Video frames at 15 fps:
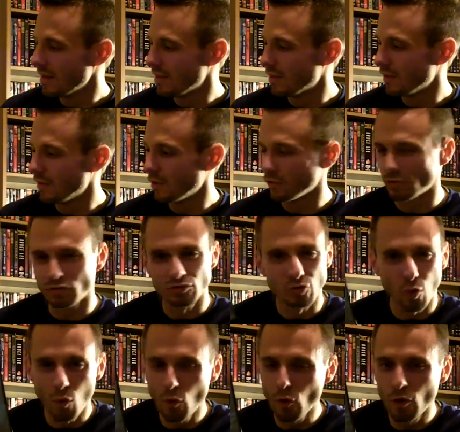there's
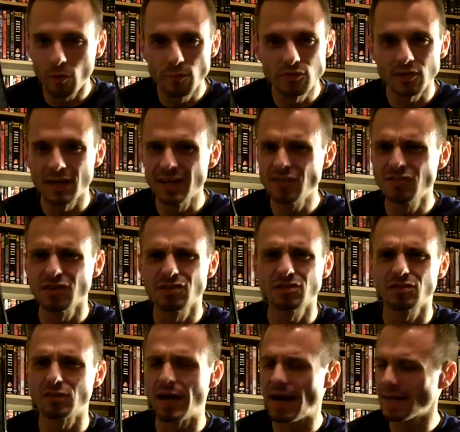storms, and it's
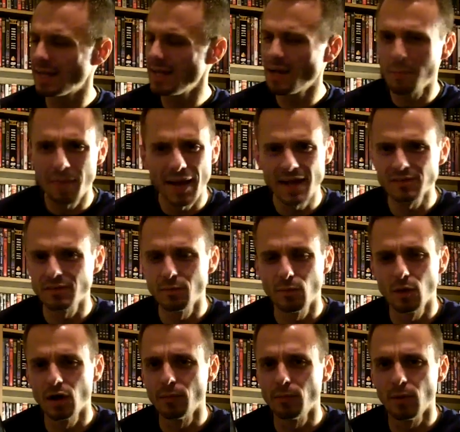just, I can't
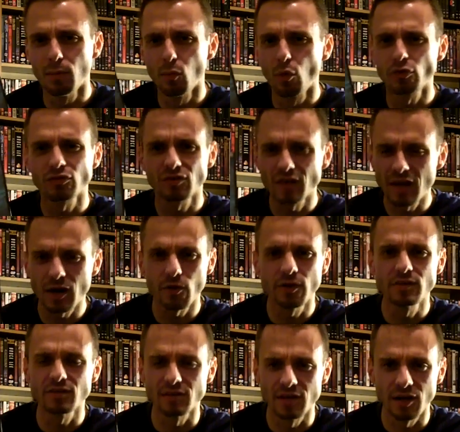imagine a more
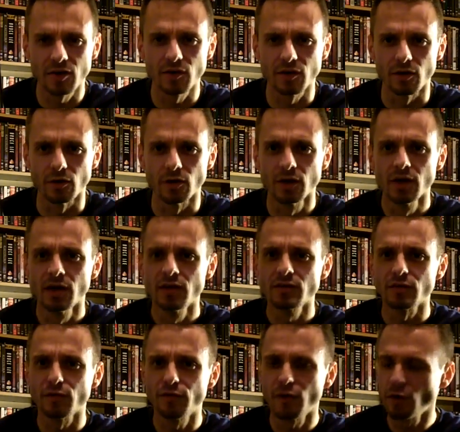scary scenario.
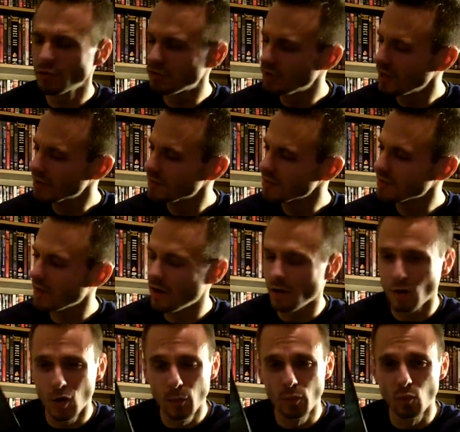So folks, check this
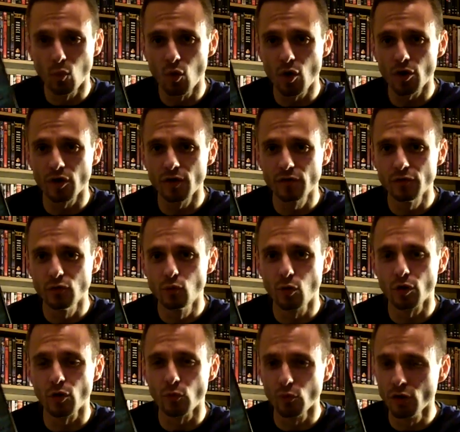out, Open Water, if you
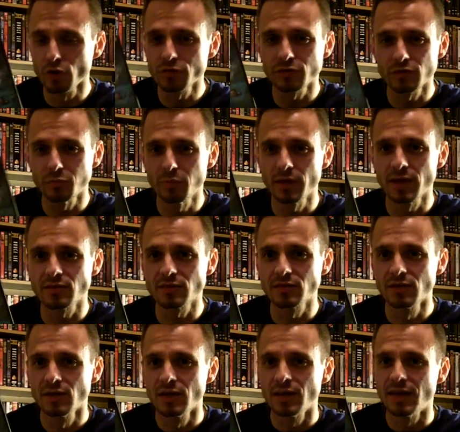want a real
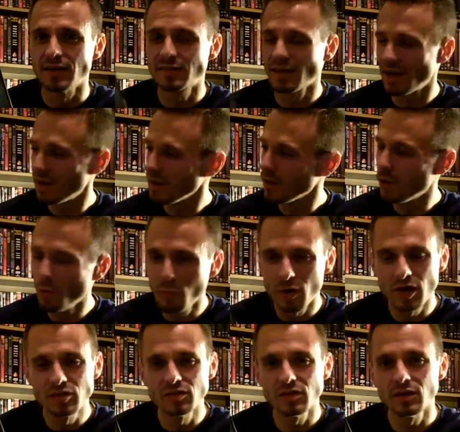suspense. It's kind of low
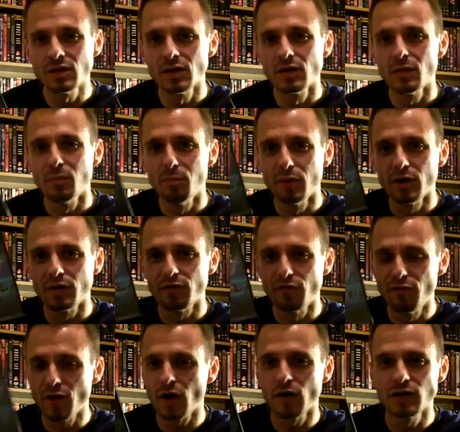budget, but
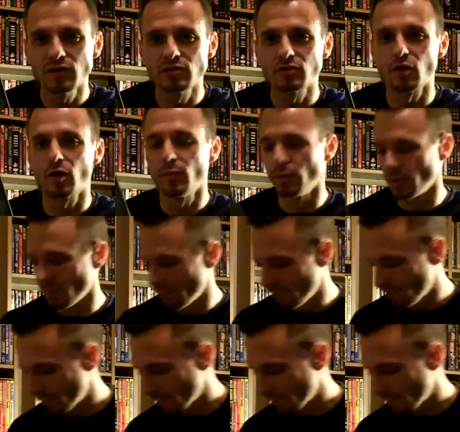very disturbing.